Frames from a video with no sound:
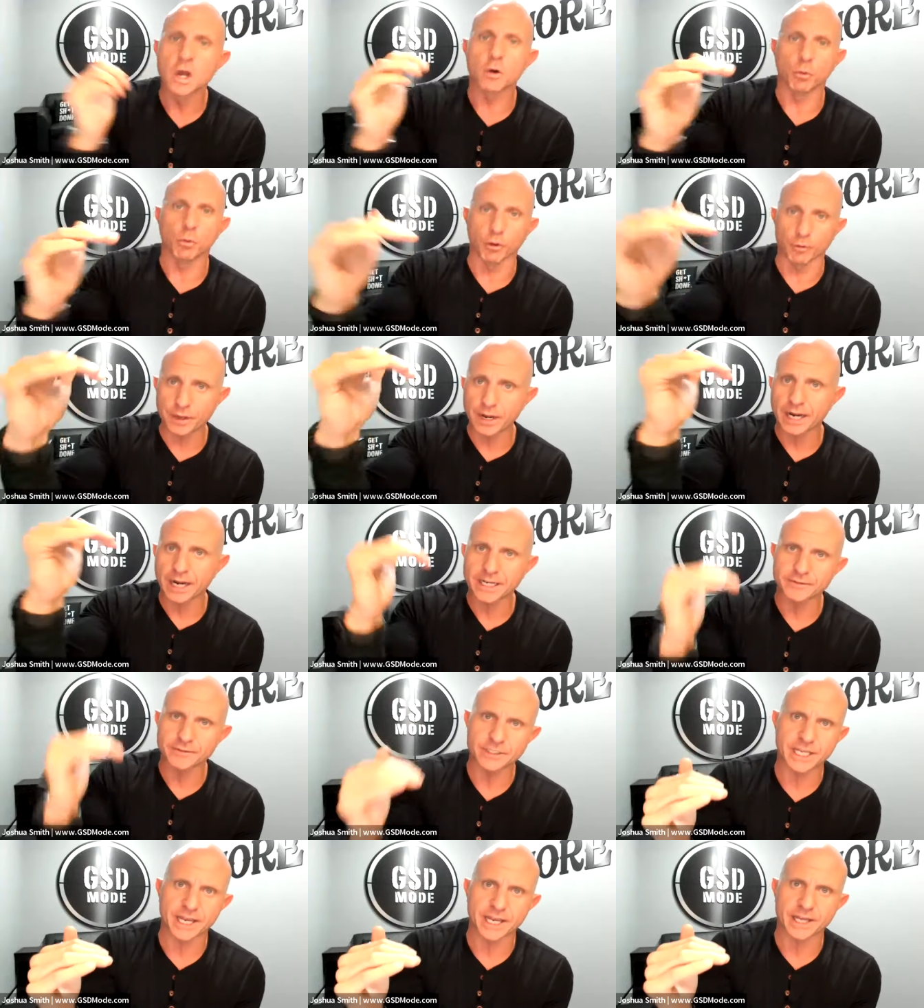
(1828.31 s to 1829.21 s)
Well, then I'd
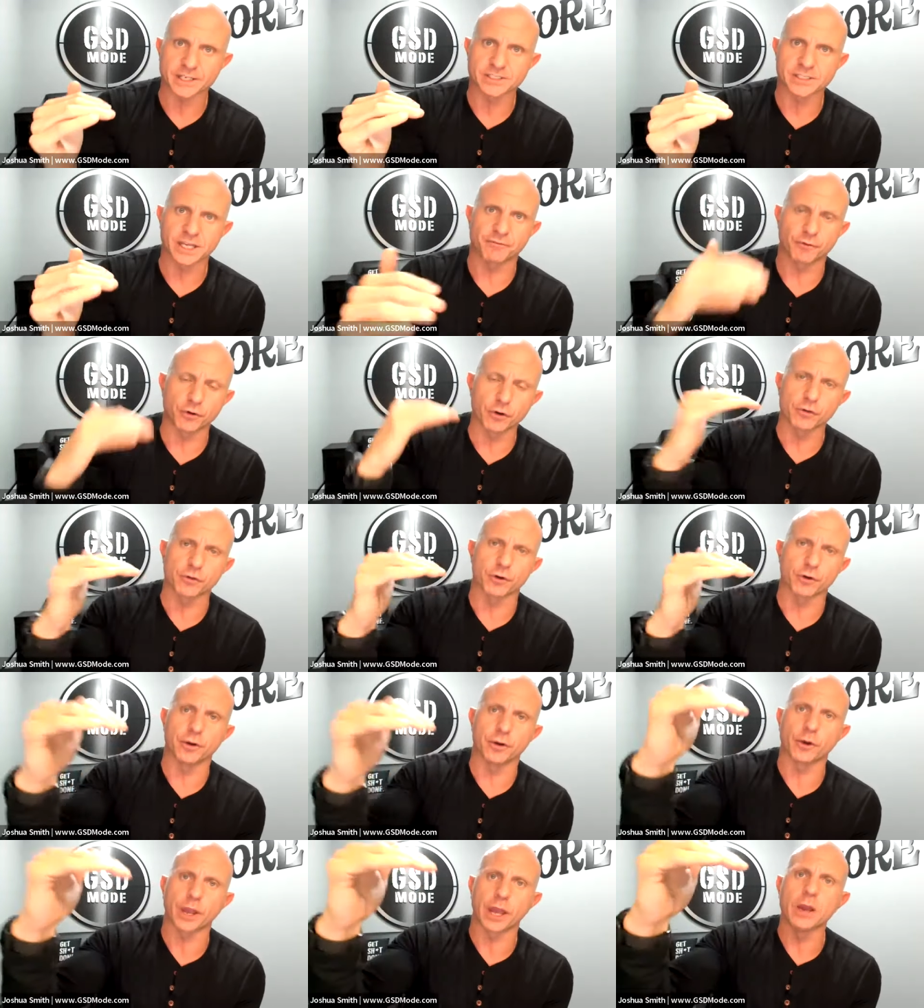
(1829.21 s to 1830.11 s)
even take it a step further
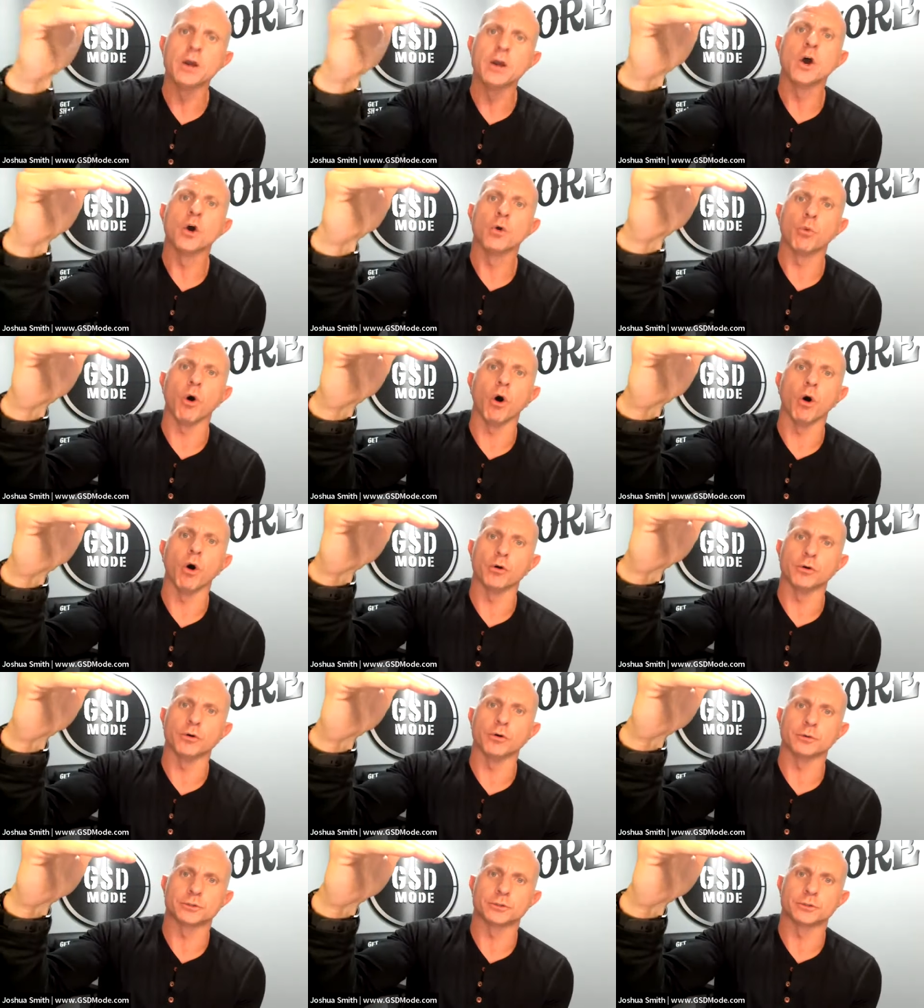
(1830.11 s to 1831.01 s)
and okay, well,
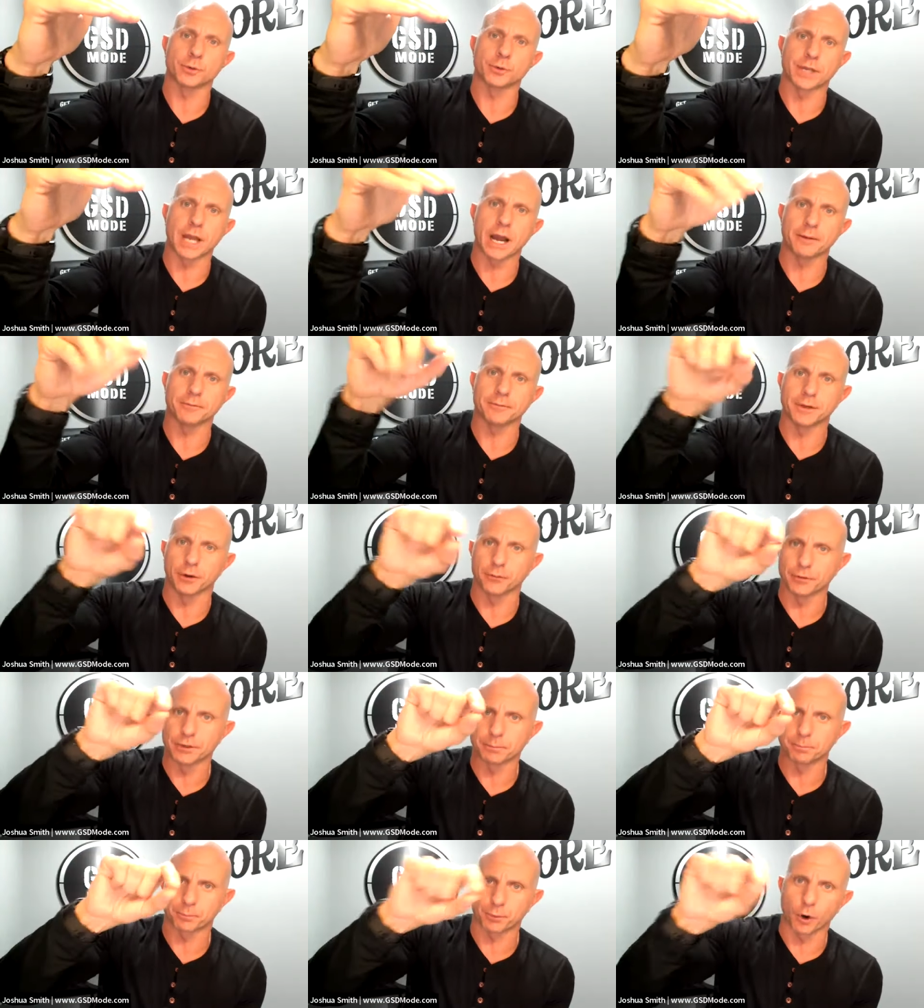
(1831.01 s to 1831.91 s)
uh, so we got, you know,
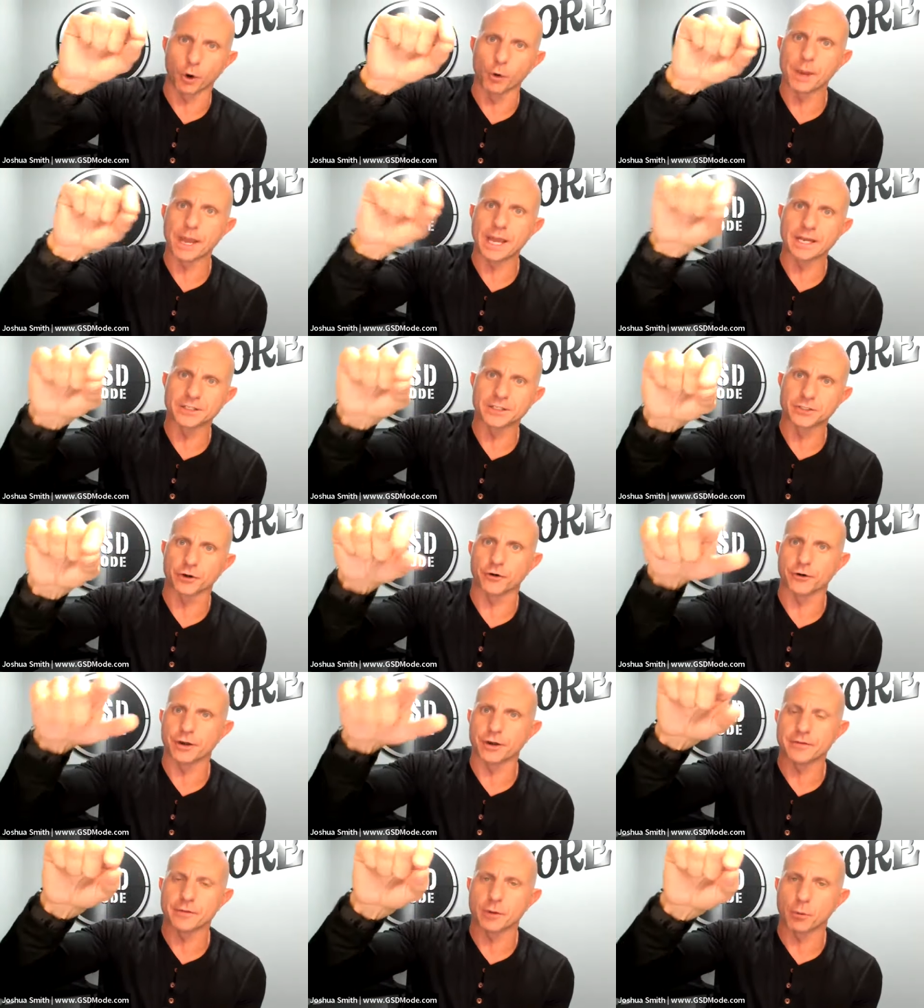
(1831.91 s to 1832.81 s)
the probate
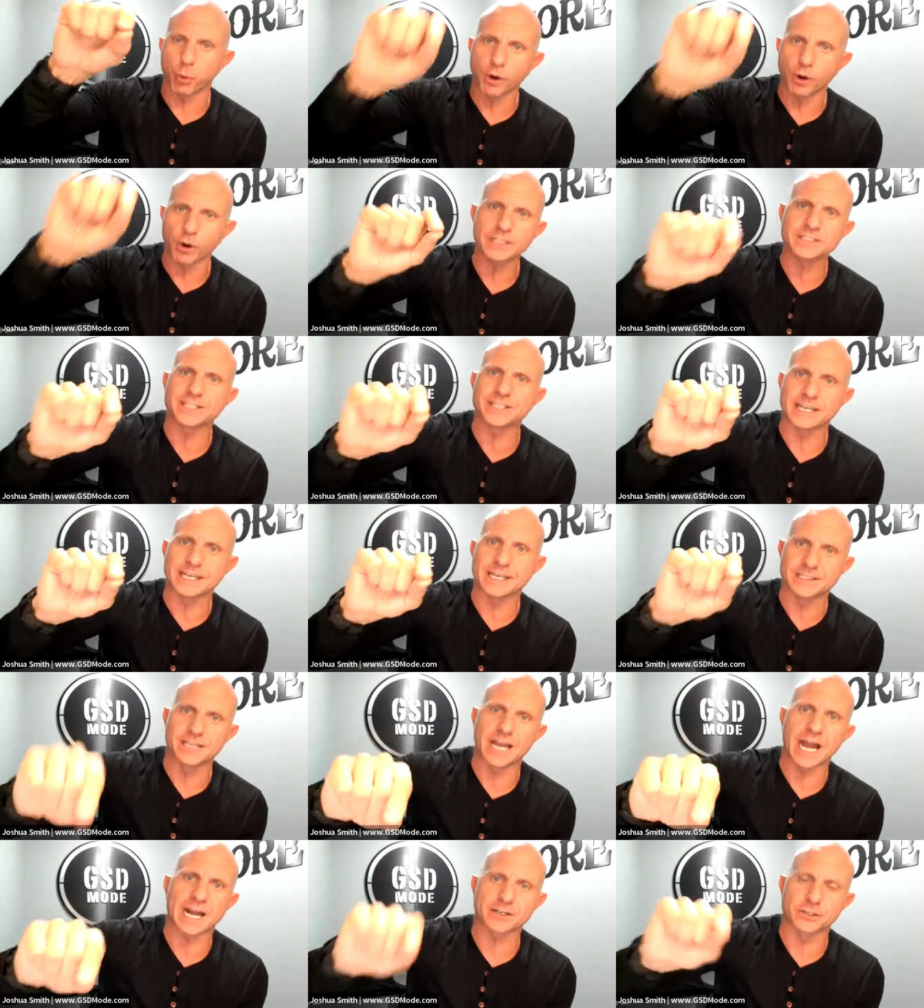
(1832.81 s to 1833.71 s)
attorney and then what is the
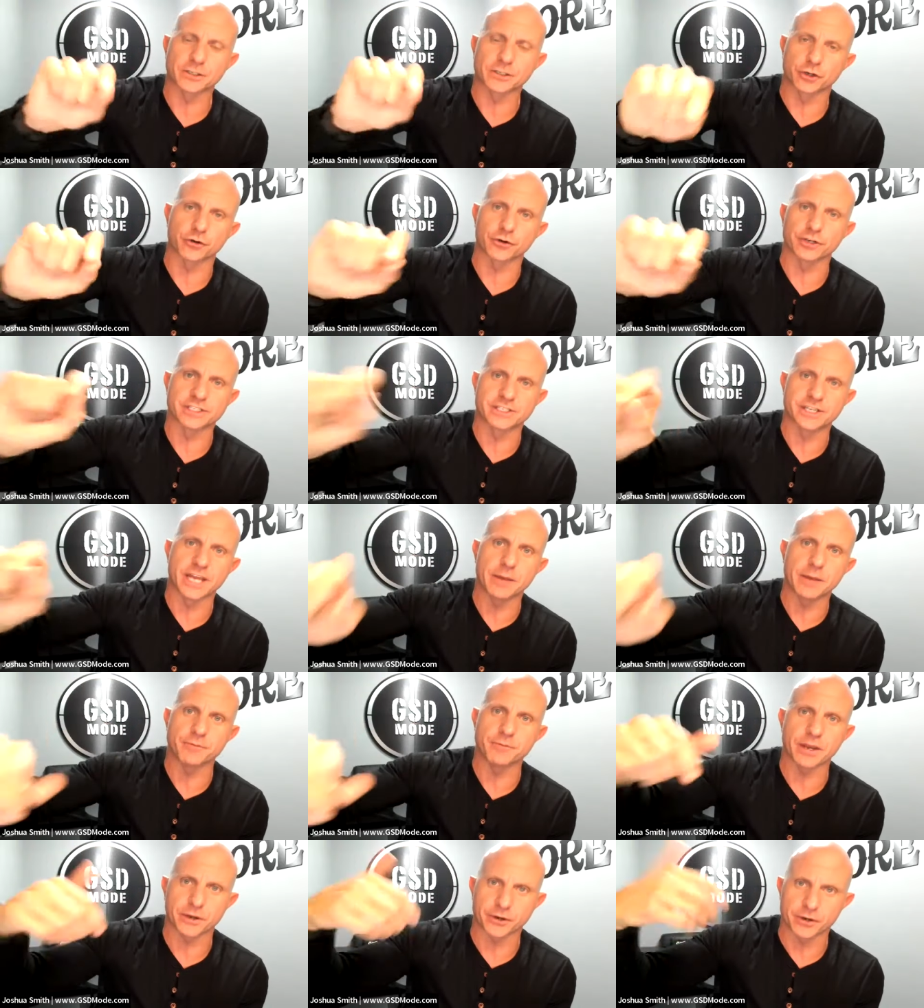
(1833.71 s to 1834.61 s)
exact attorney's
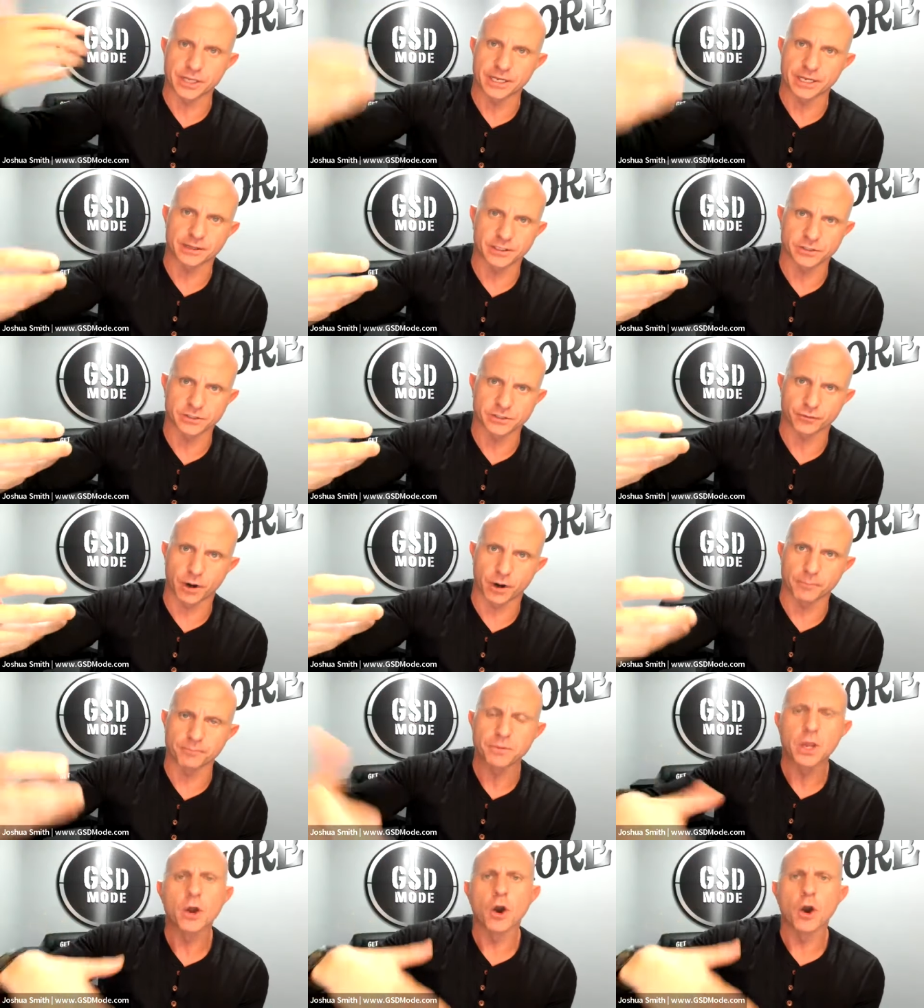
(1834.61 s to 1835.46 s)
name that you're getting this from?